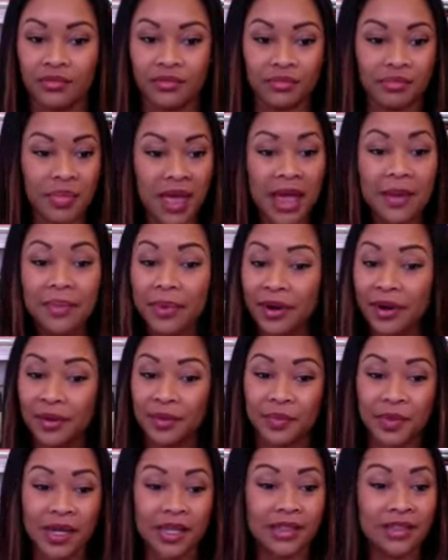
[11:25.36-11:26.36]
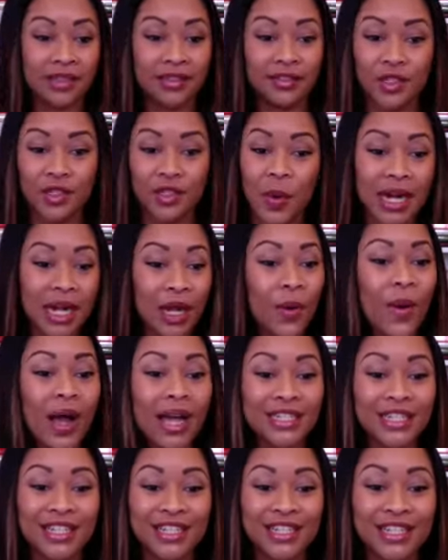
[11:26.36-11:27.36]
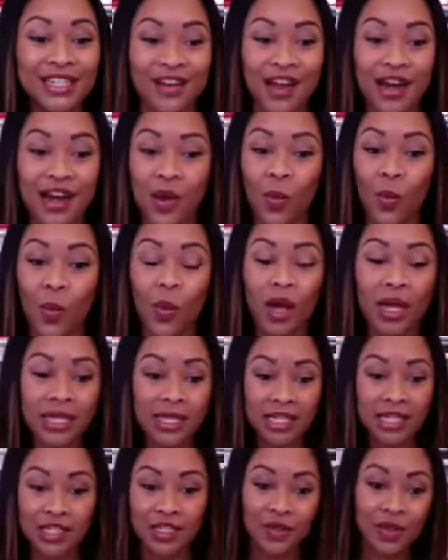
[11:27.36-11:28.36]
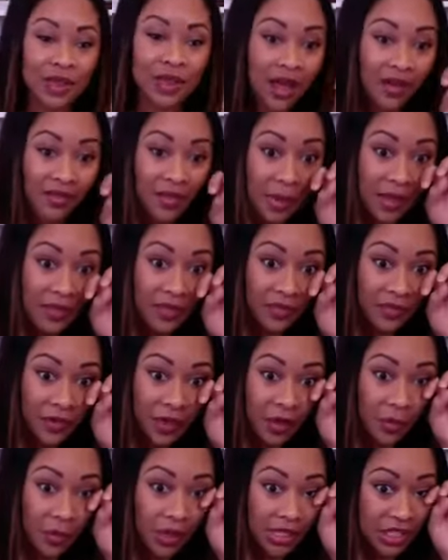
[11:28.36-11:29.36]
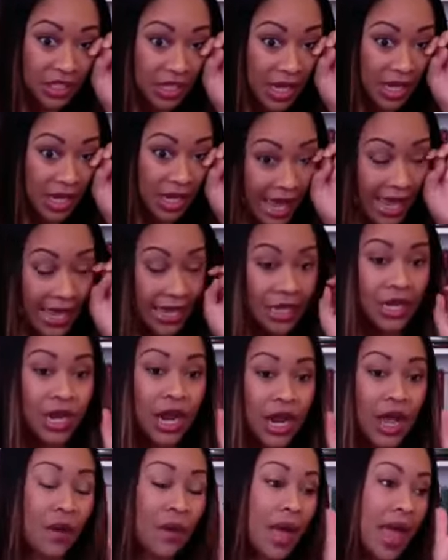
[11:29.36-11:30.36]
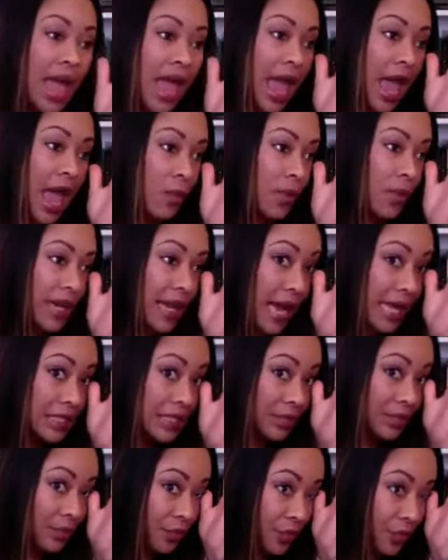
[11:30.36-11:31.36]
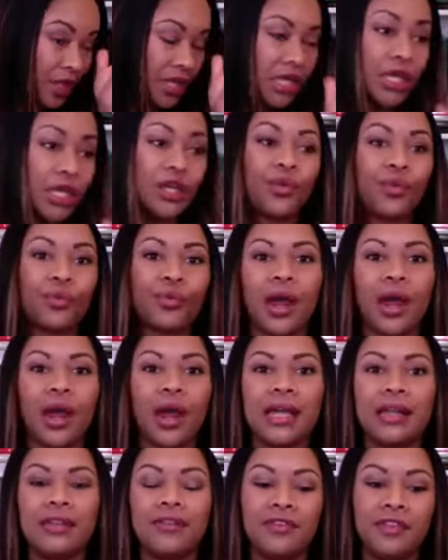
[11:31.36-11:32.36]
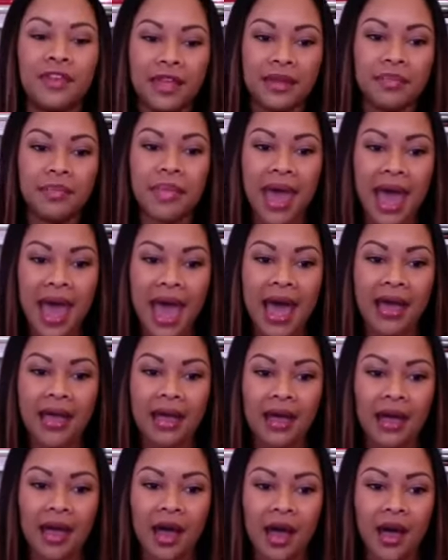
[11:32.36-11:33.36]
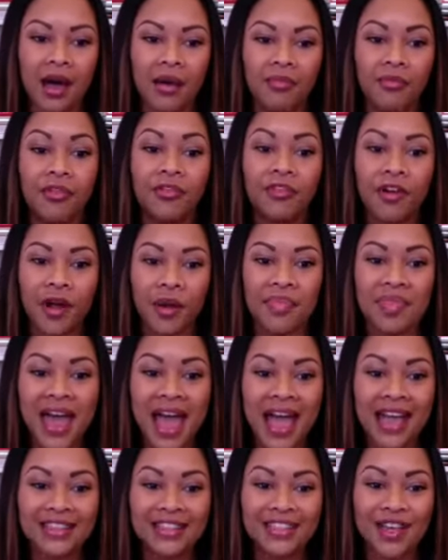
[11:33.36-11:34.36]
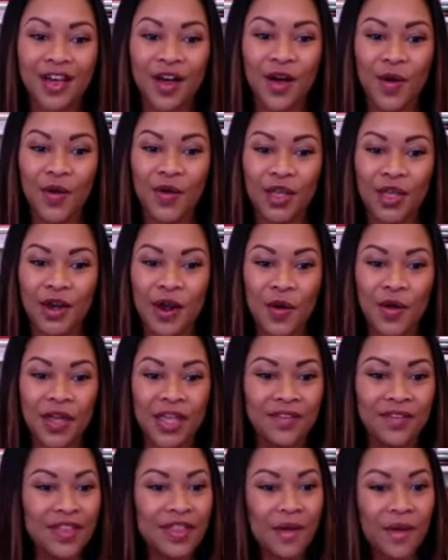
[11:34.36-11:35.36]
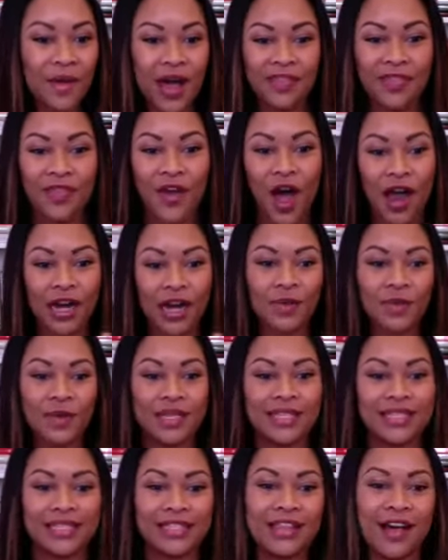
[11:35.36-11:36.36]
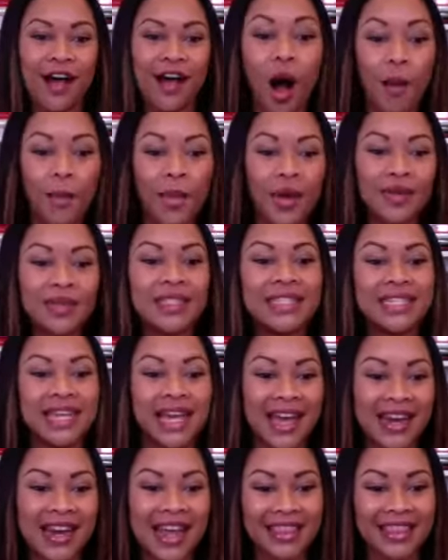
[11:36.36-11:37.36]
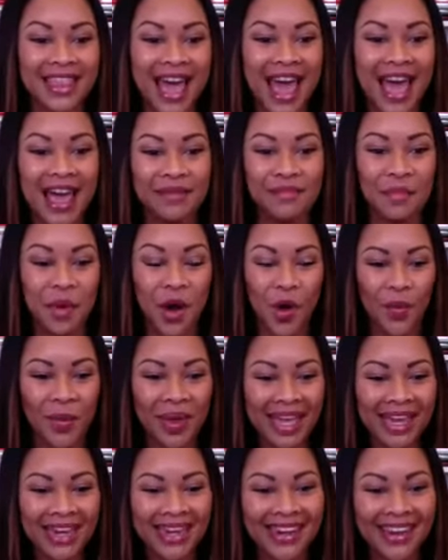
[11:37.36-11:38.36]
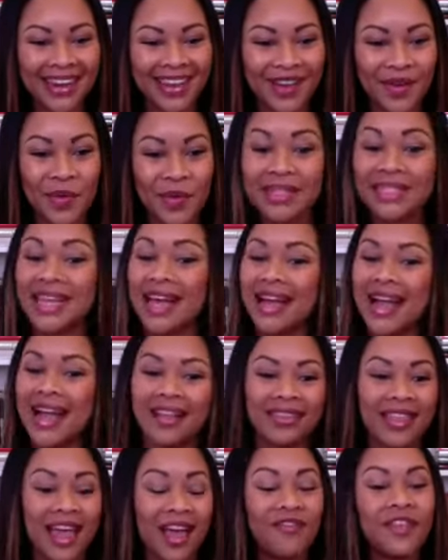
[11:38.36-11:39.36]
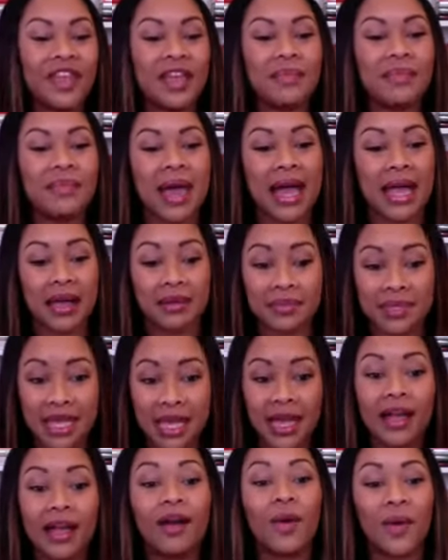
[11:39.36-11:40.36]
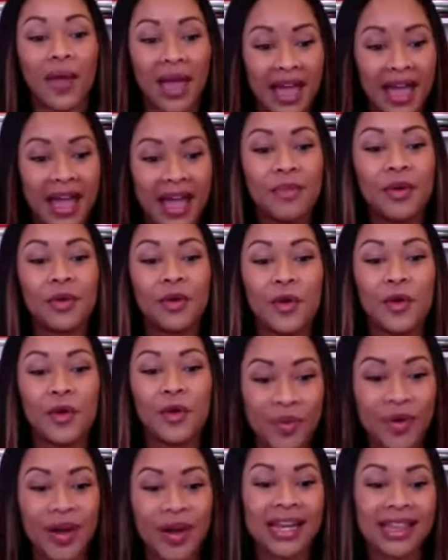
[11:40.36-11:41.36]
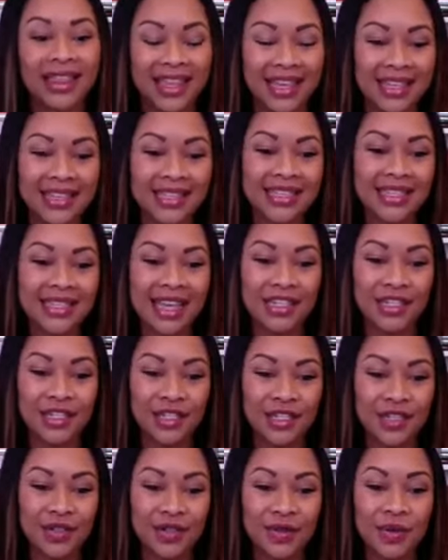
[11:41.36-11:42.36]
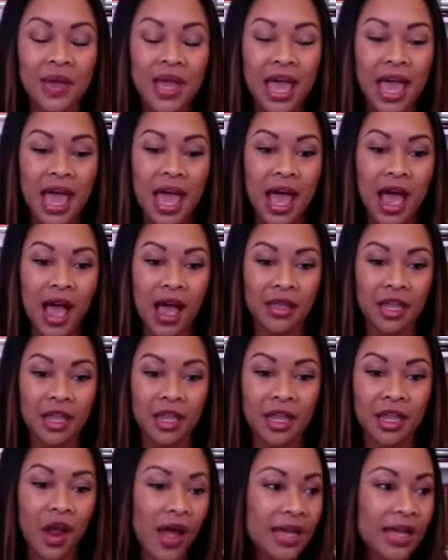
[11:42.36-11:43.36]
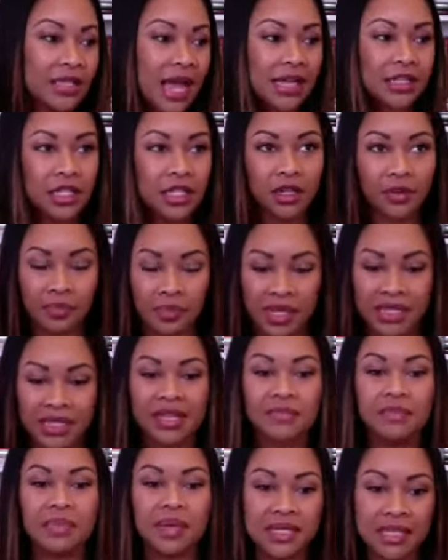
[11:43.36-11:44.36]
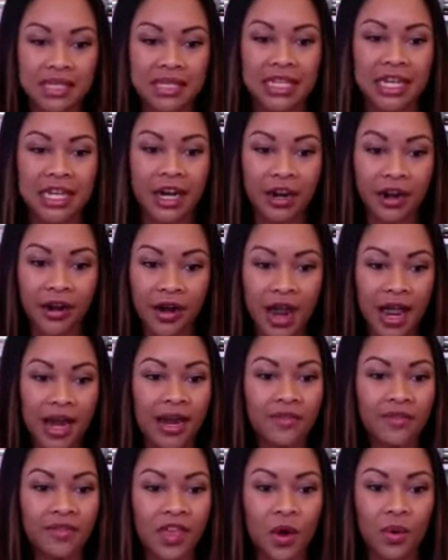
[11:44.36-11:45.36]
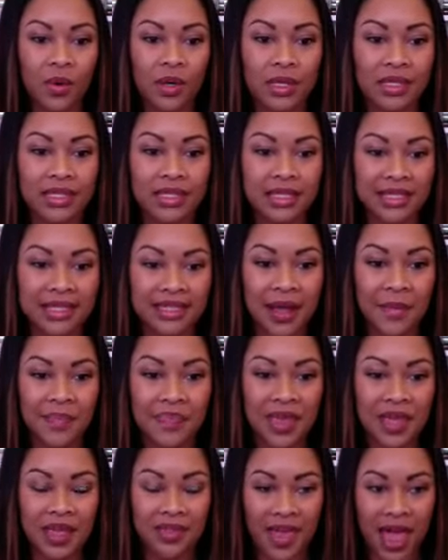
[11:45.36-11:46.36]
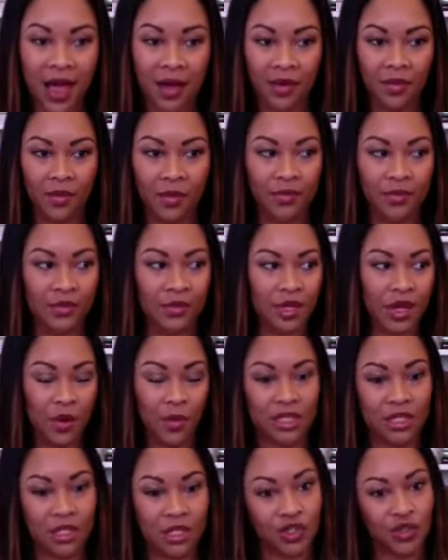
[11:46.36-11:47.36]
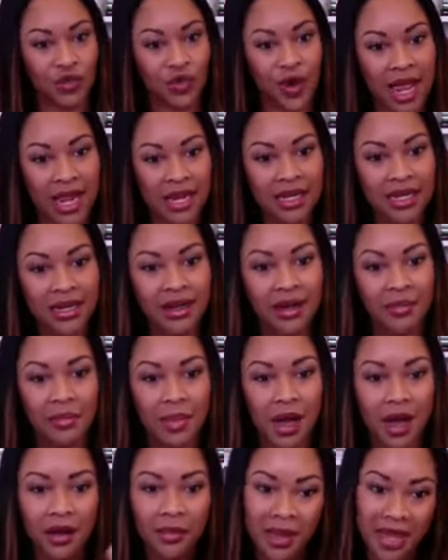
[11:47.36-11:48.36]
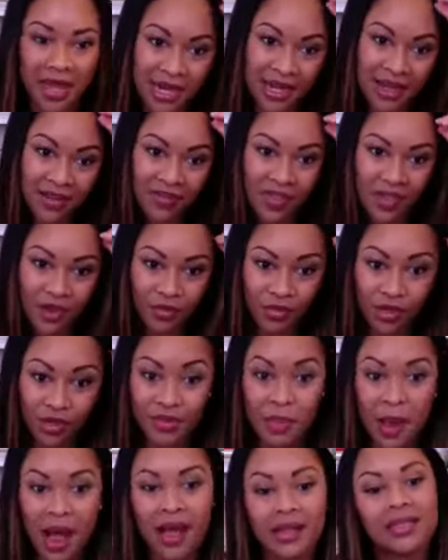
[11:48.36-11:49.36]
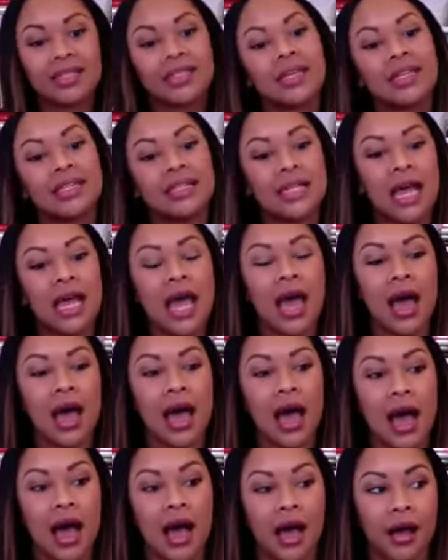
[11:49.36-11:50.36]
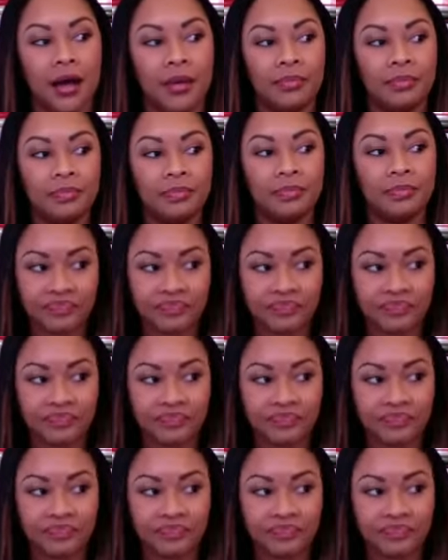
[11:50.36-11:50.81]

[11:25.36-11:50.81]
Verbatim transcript: paper with 20 questions on it. What did you love about the film? What did you hate? You know, and we got some really great feedback um, from that. So, you know, even though I thought it was almost done at that moment, once I got that feedback, I'm saying, okay, I'm incorporating this into, uh, you know, I, I took bits and pieces here. And if there was something that, you know, was a trend among many of the responses, um,